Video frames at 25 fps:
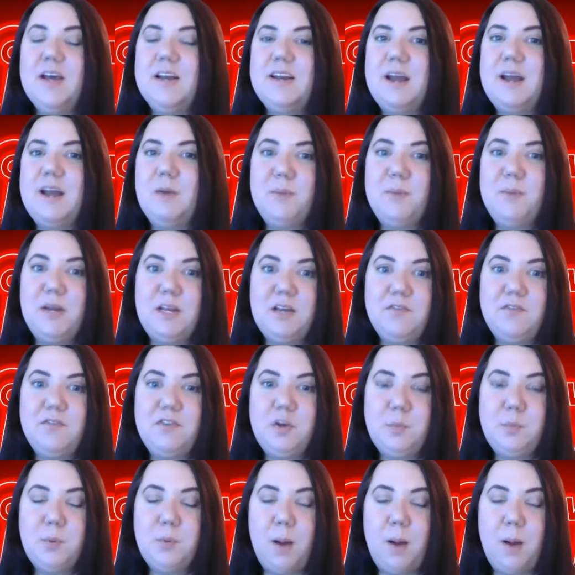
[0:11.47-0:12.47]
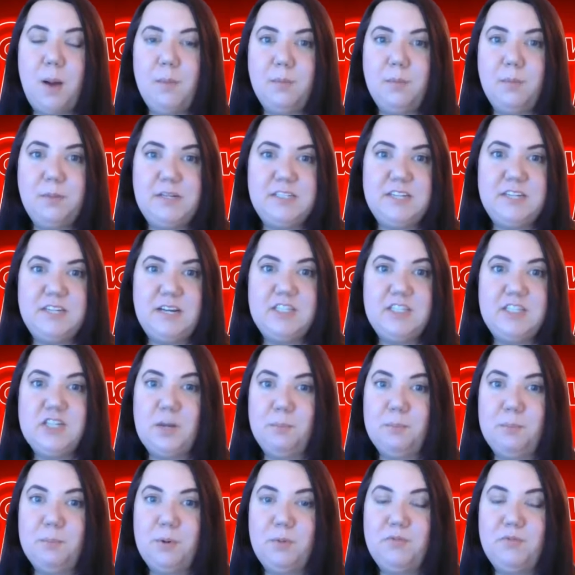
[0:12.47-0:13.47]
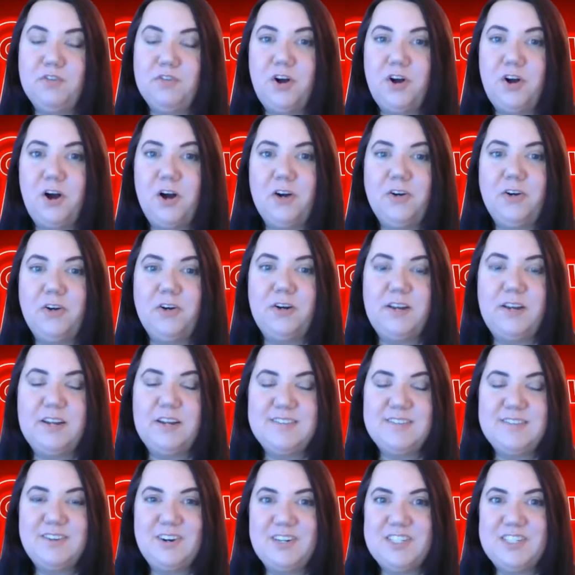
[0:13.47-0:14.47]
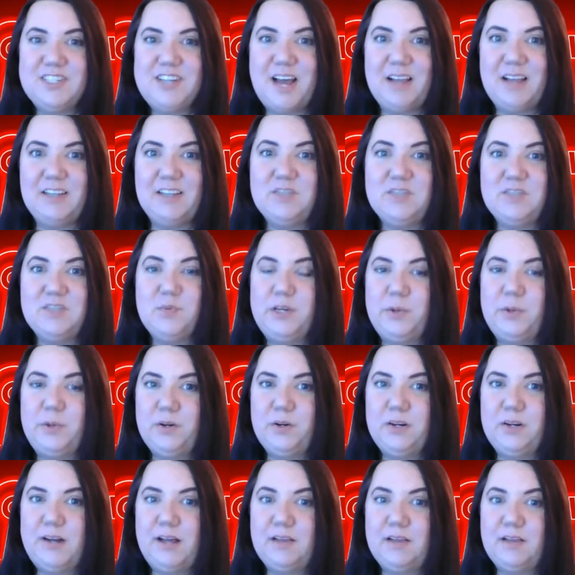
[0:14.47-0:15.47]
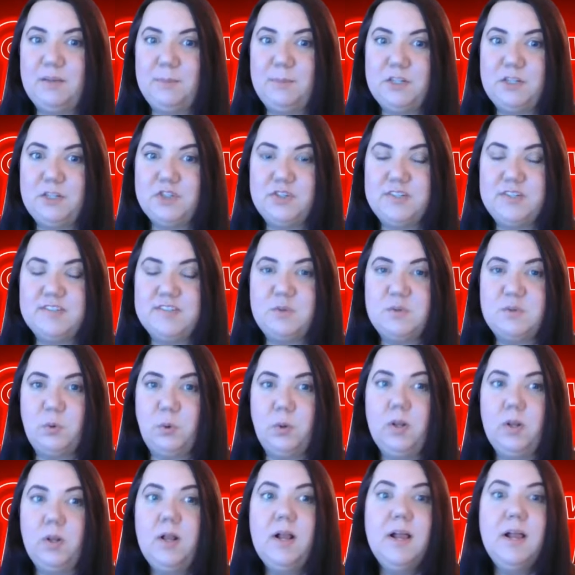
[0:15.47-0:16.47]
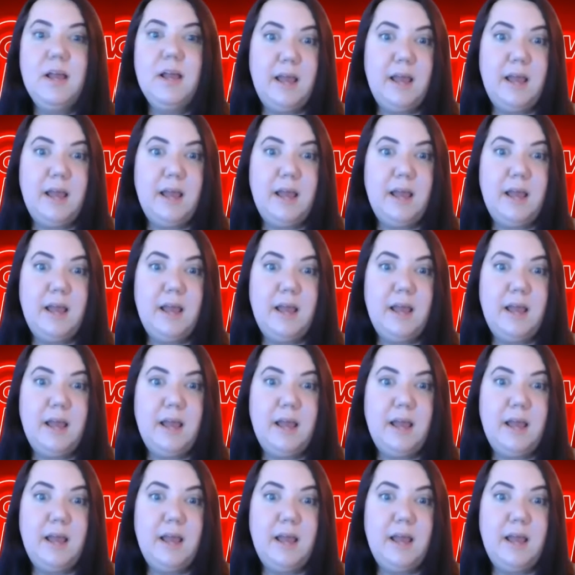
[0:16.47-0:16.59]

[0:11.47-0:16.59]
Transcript: Now, many of you probably did Jump Rope for Heart or Kids Heart Challenge when you were in elementary school,